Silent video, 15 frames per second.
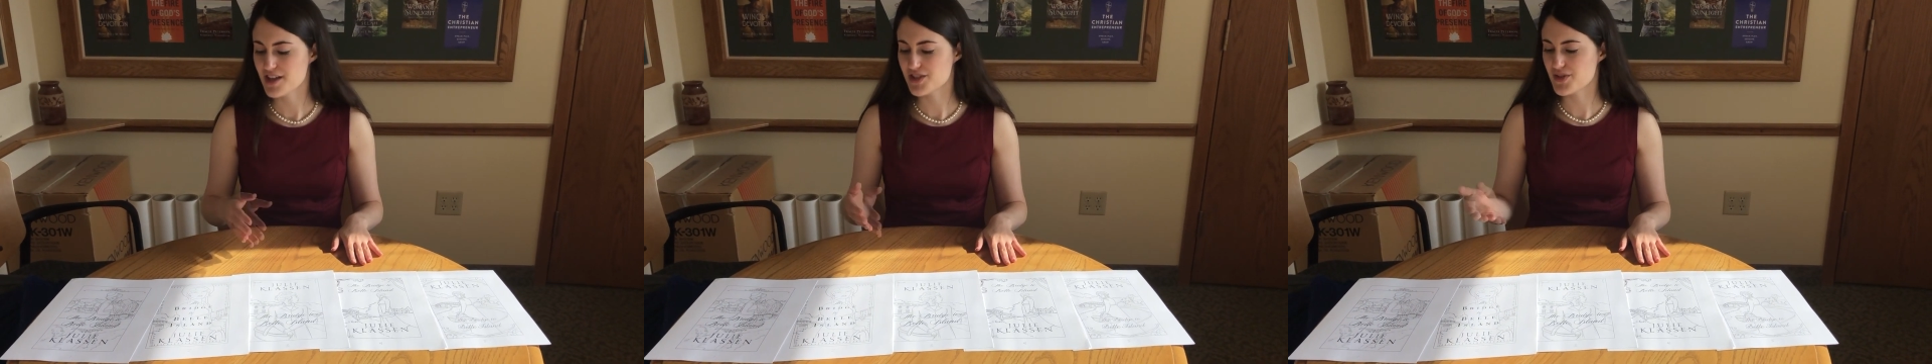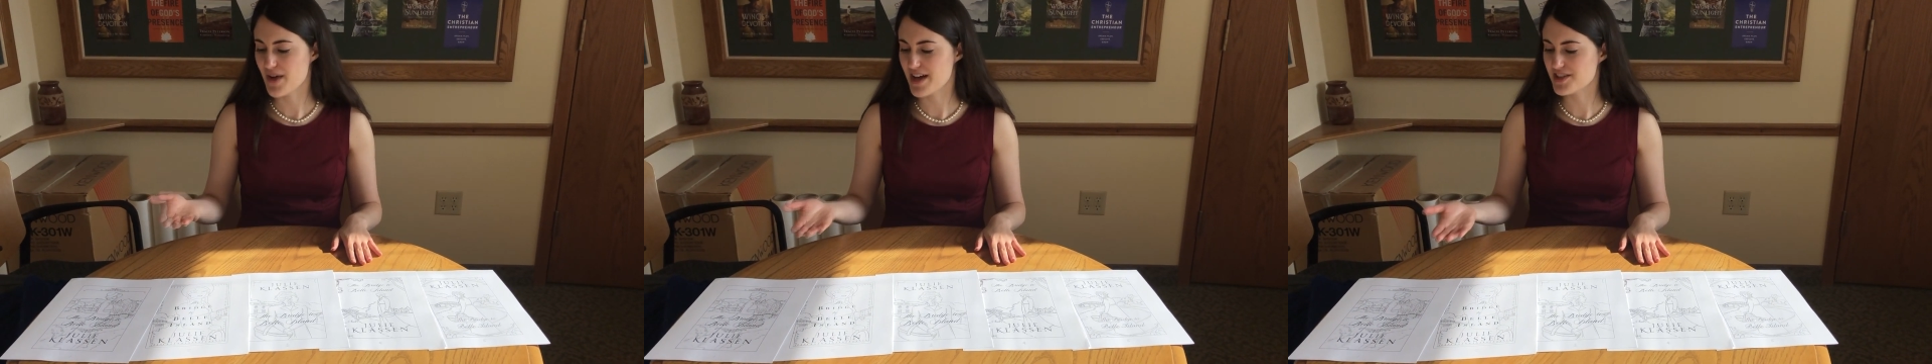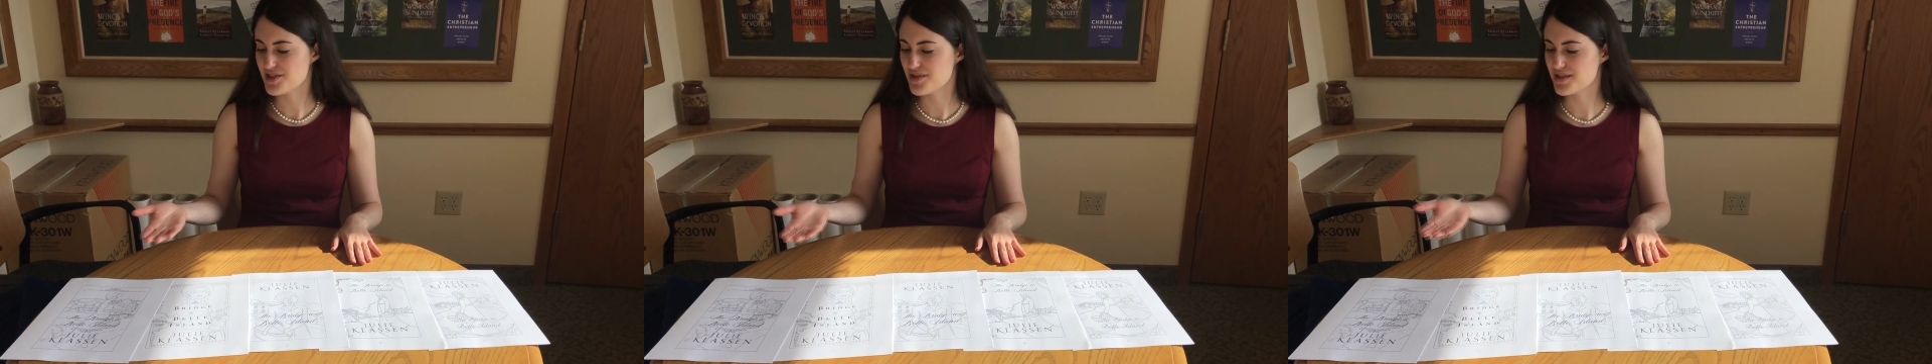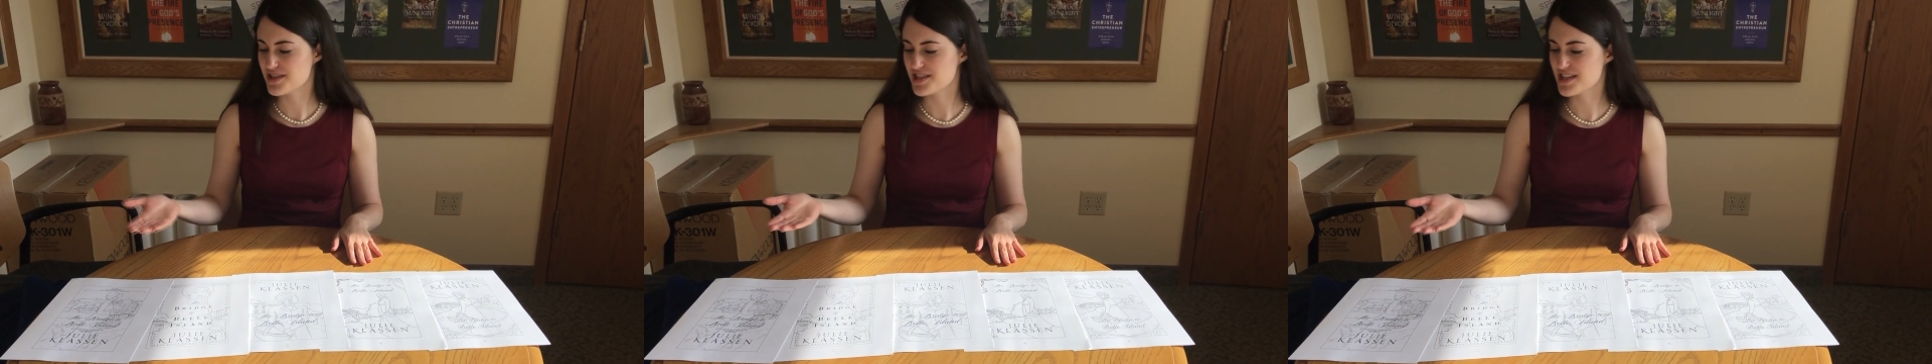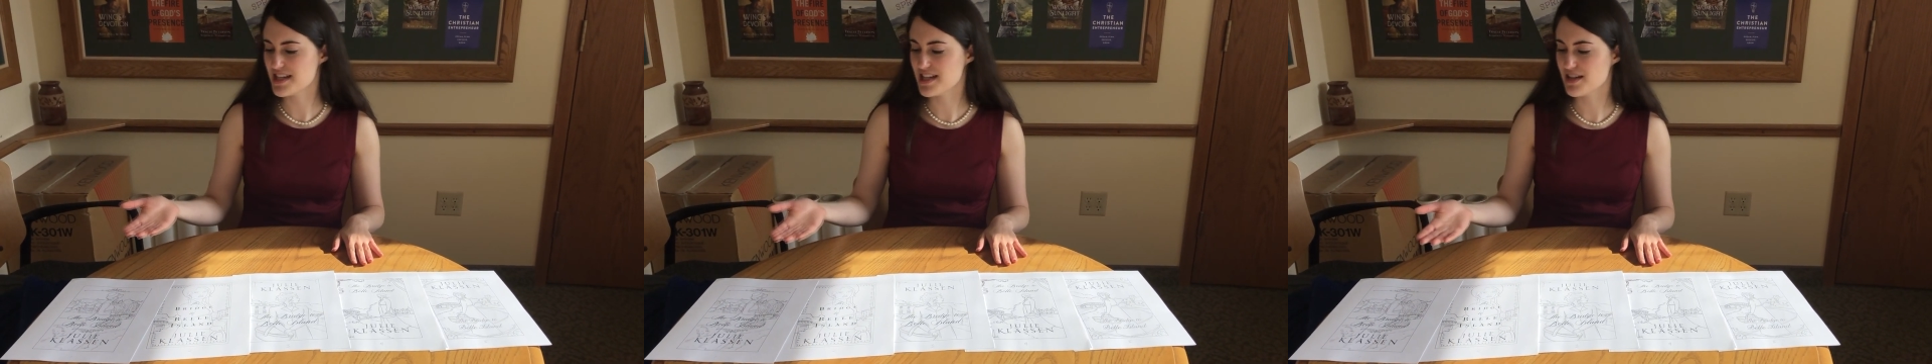So as you can
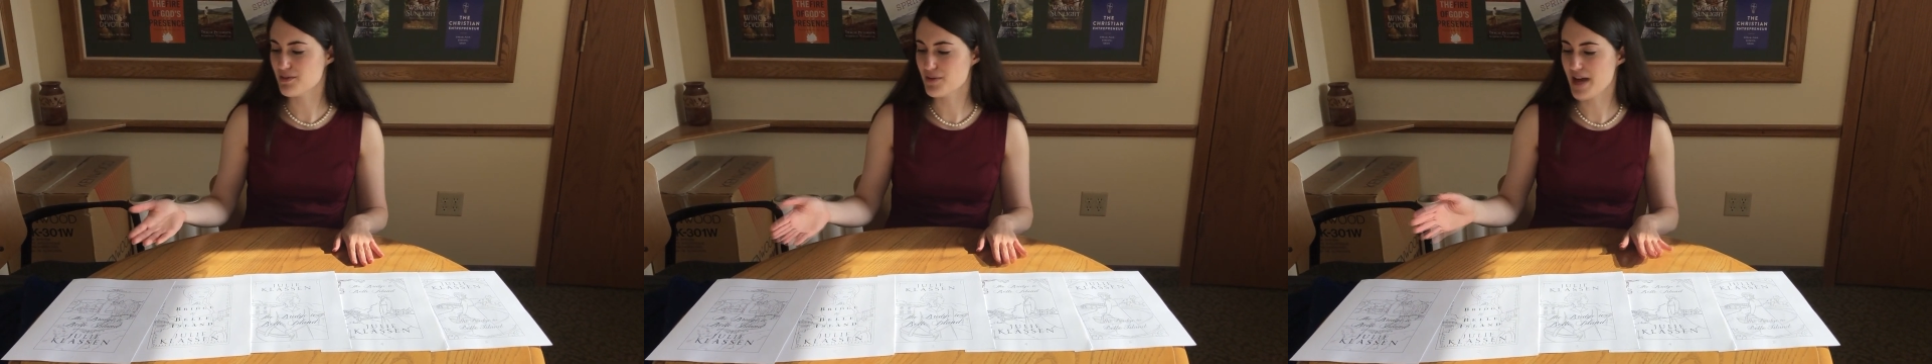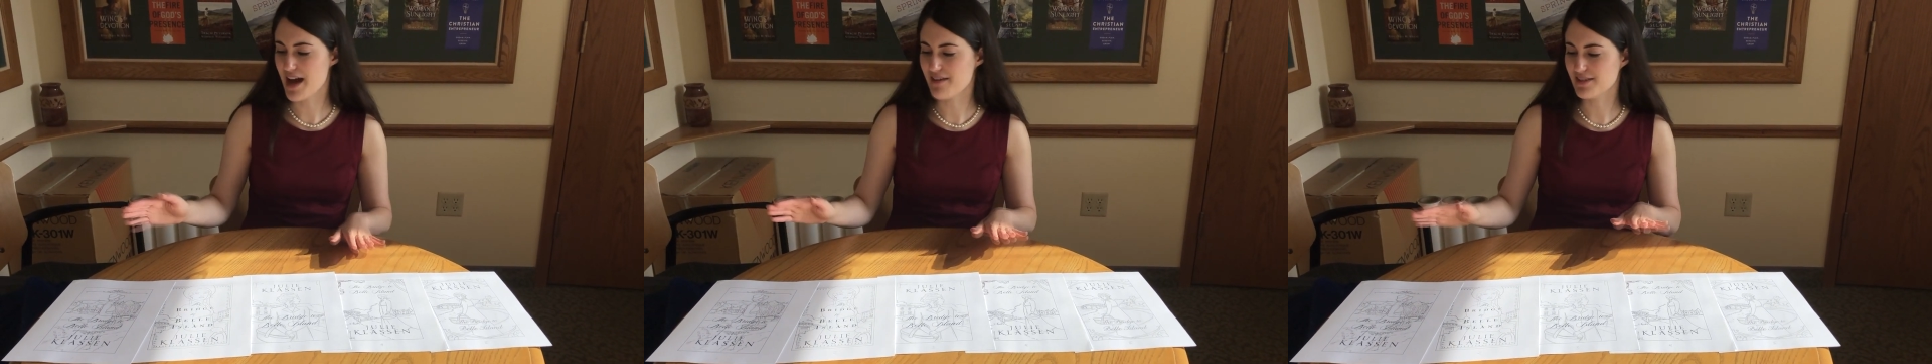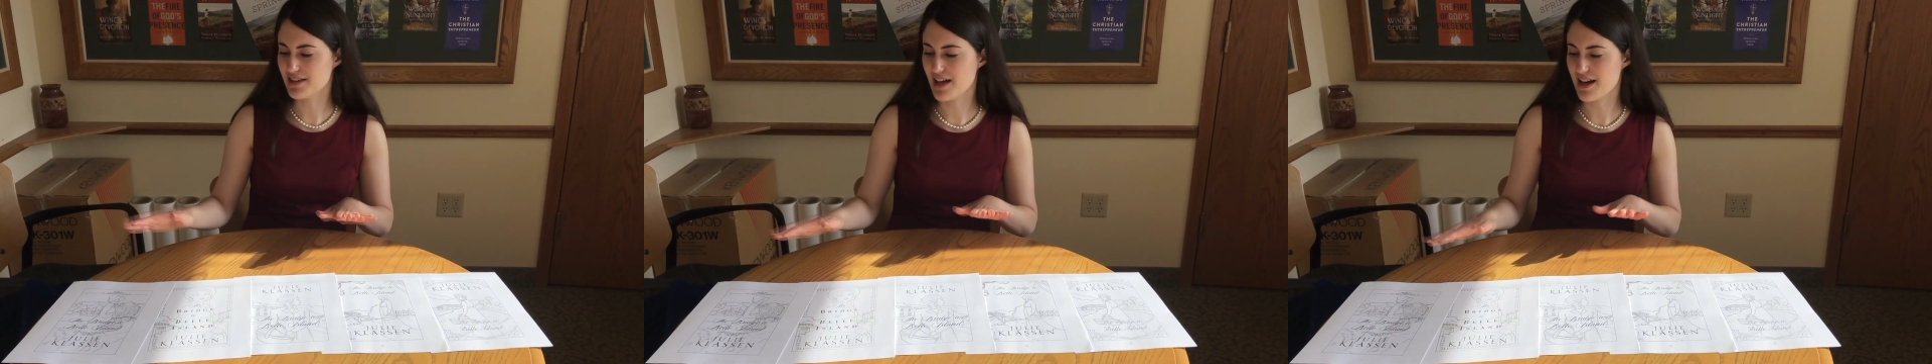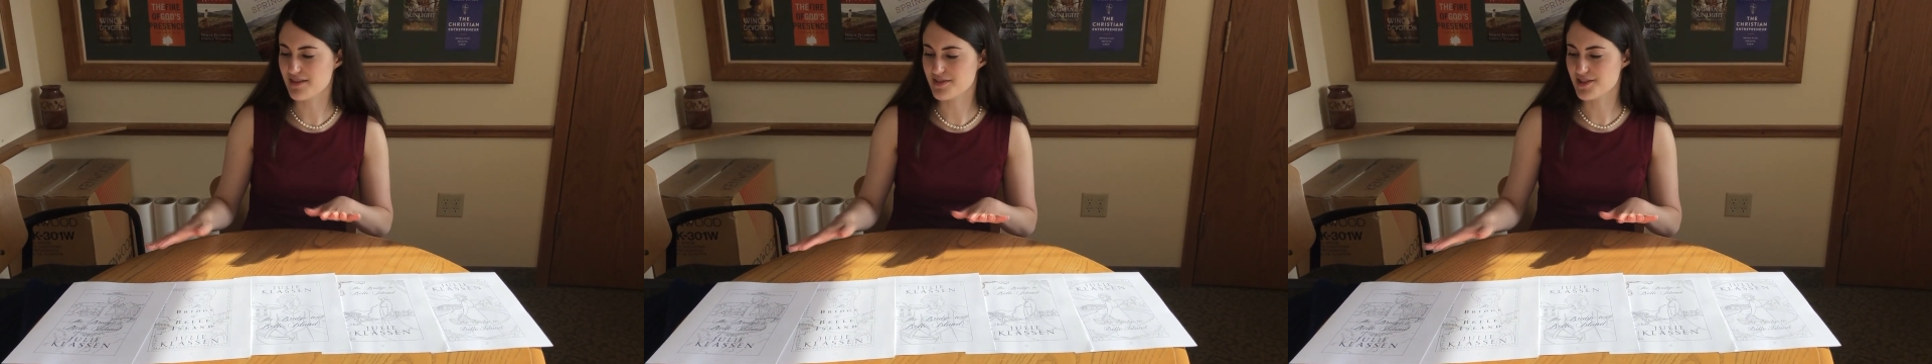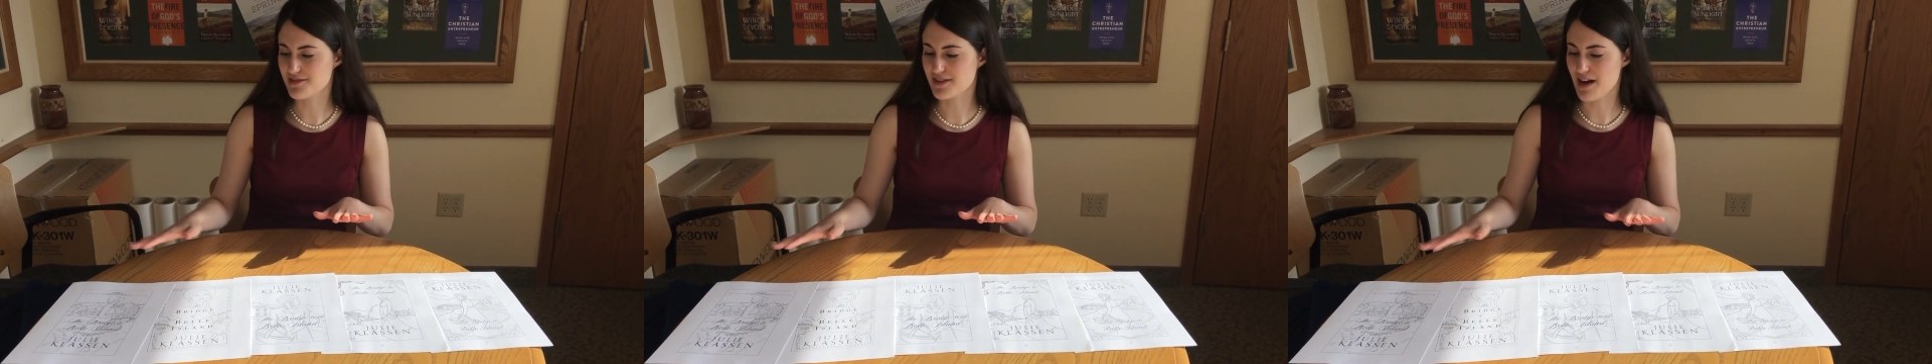see, we have a lot
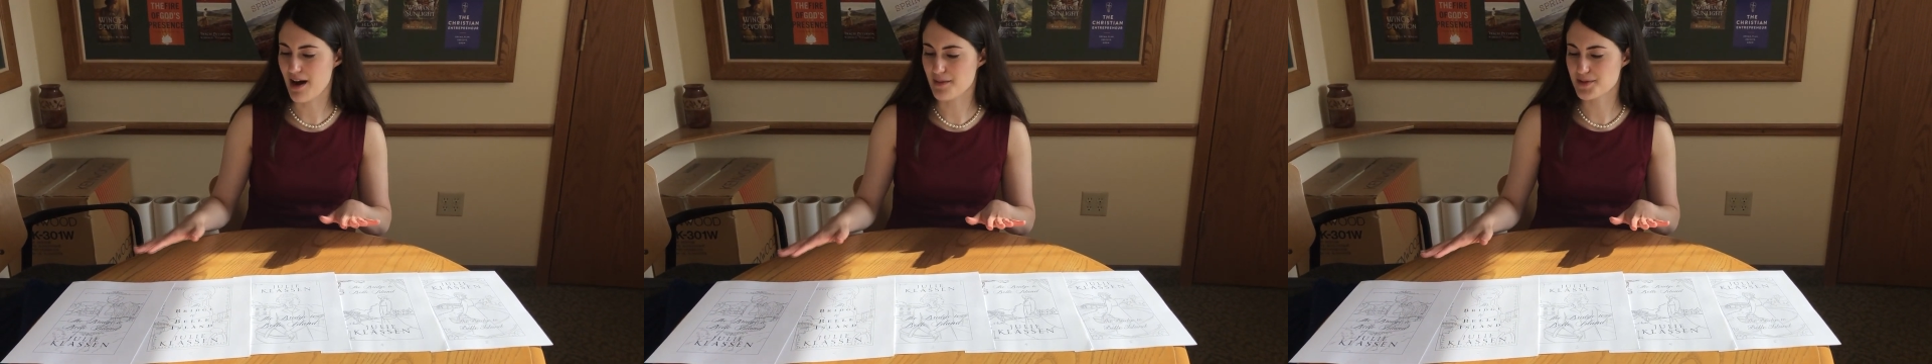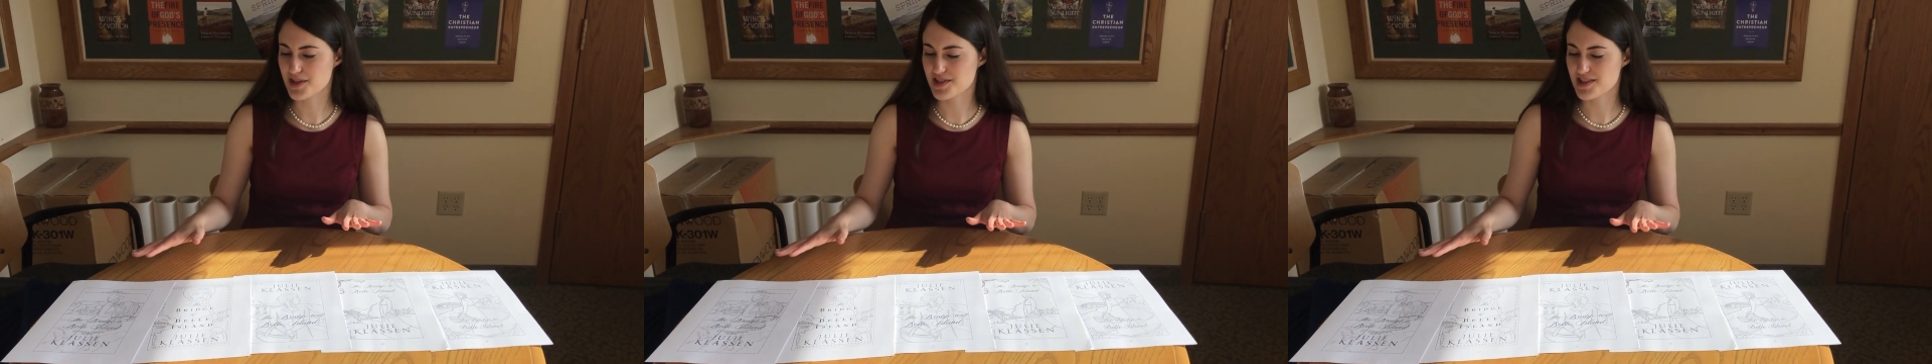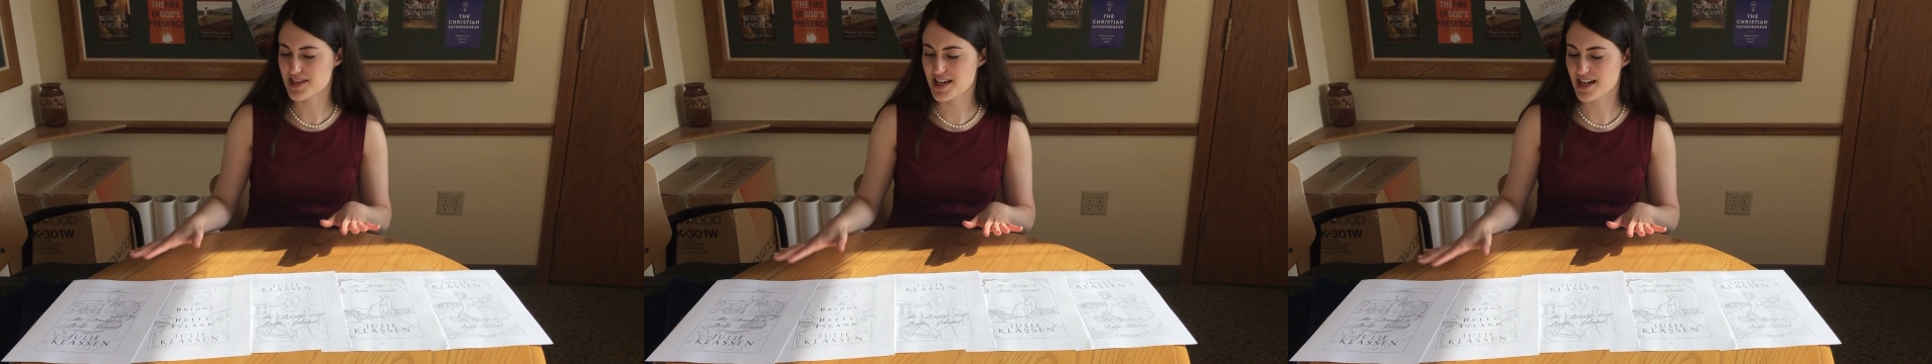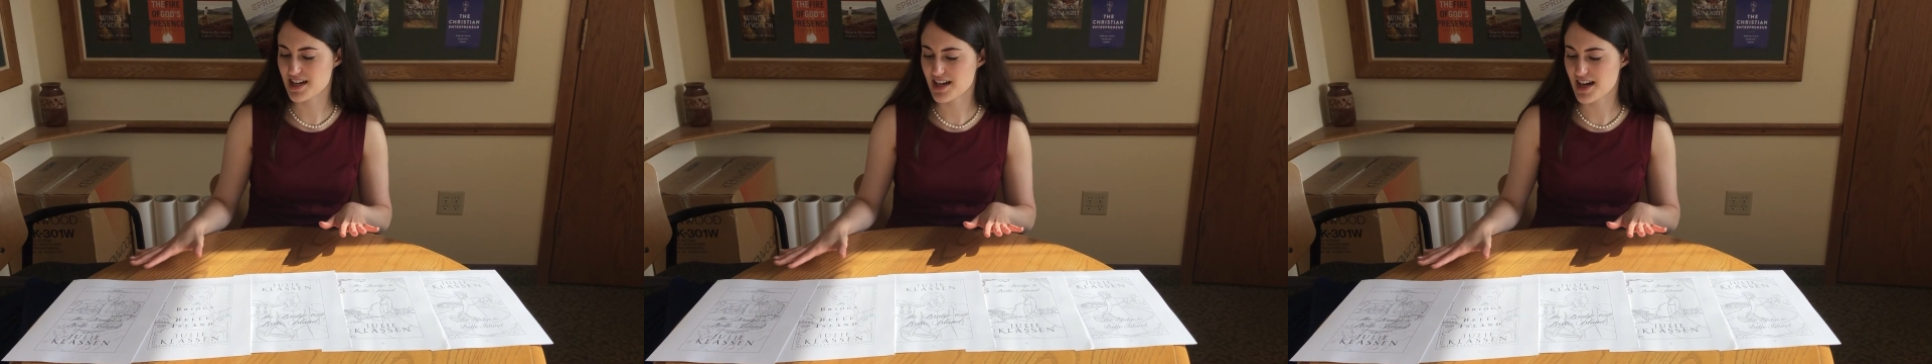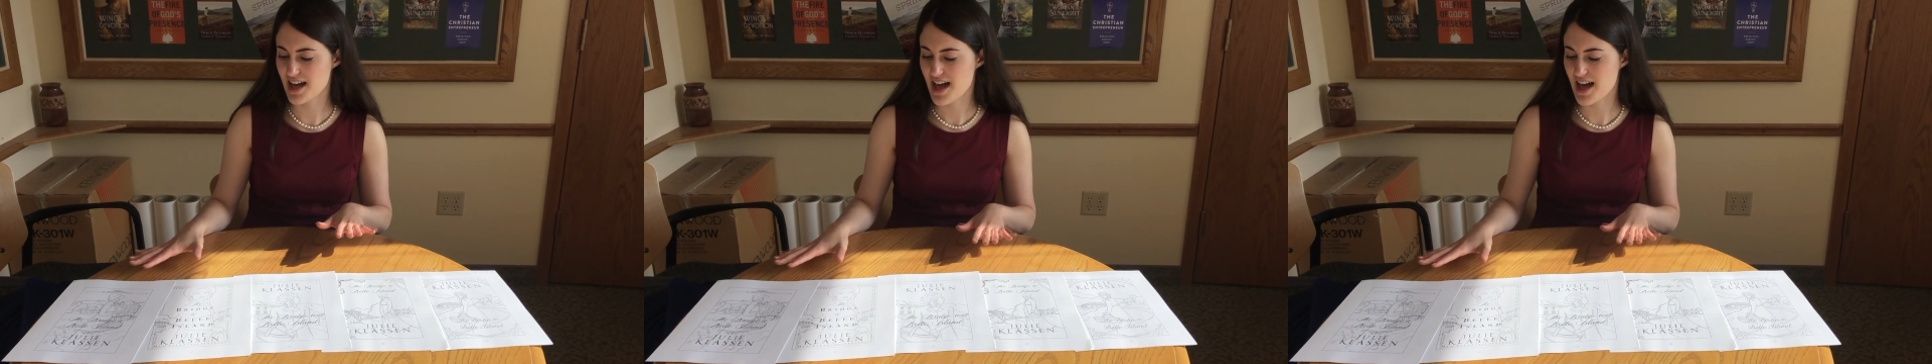of different options here,